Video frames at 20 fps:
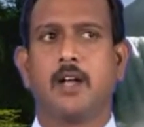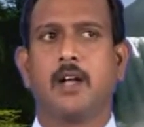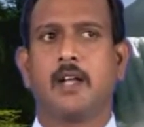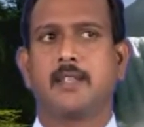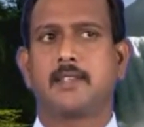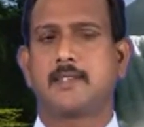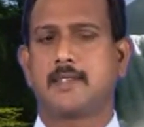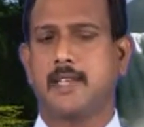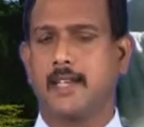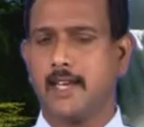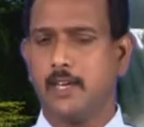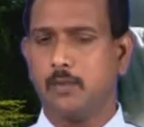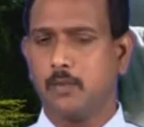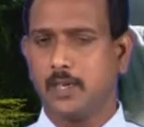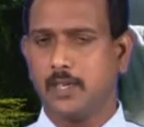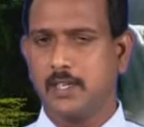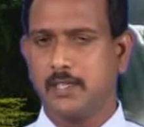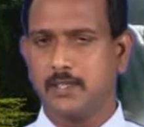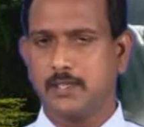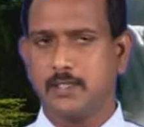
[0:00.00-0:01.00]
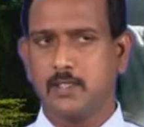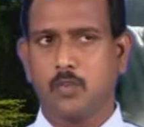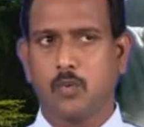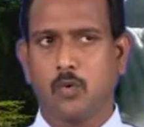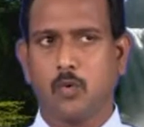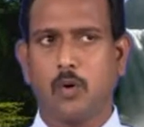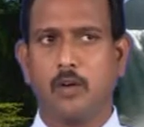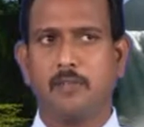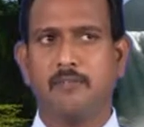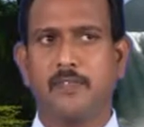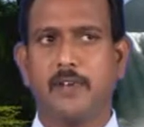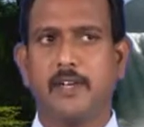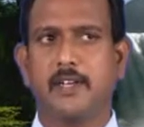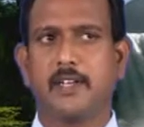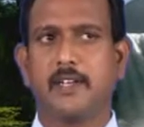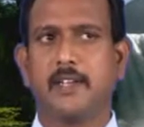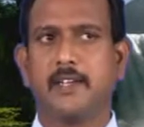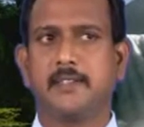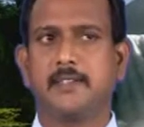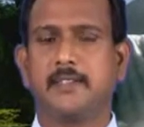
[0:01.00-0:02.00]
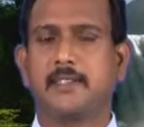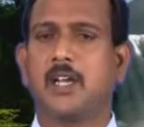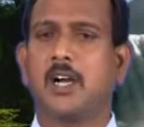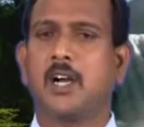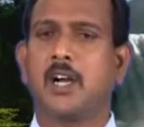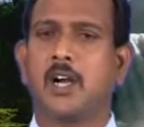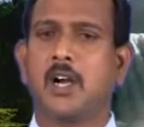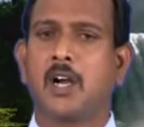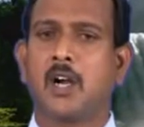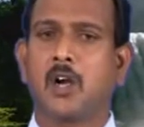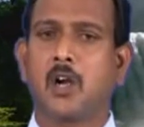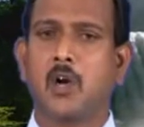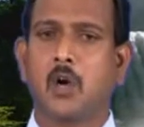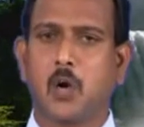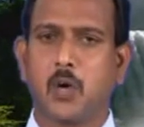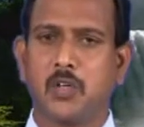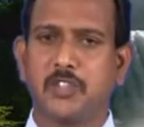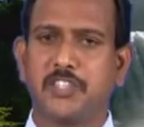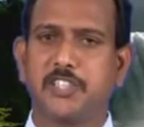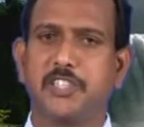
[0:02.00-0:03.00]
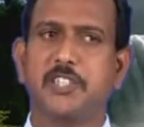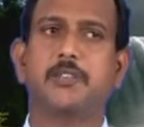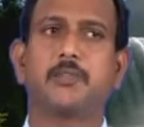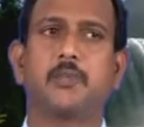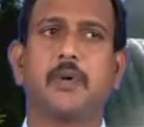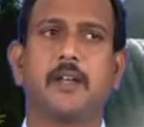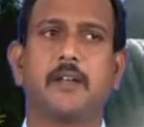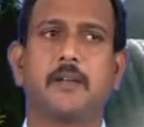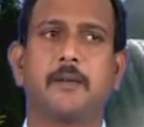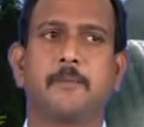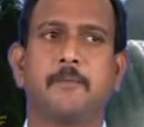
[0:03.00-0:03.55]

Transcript: Second one is conflict is conscious one.